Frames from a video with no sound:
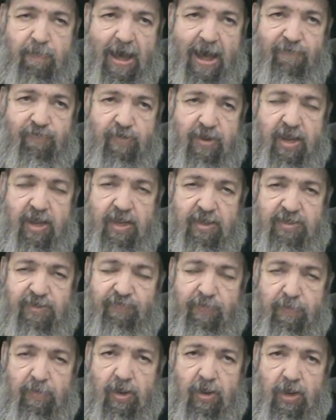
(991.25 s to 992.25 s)
Mavrich
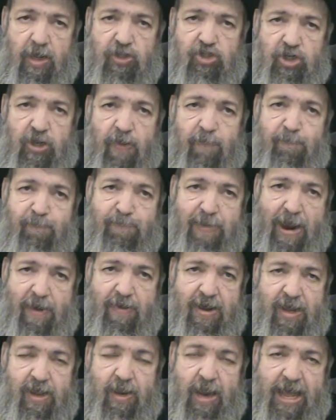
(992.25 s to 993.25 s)
is from the Russian of
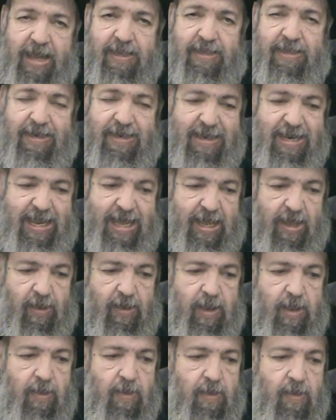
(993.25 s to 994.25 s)
berach, like to kneel.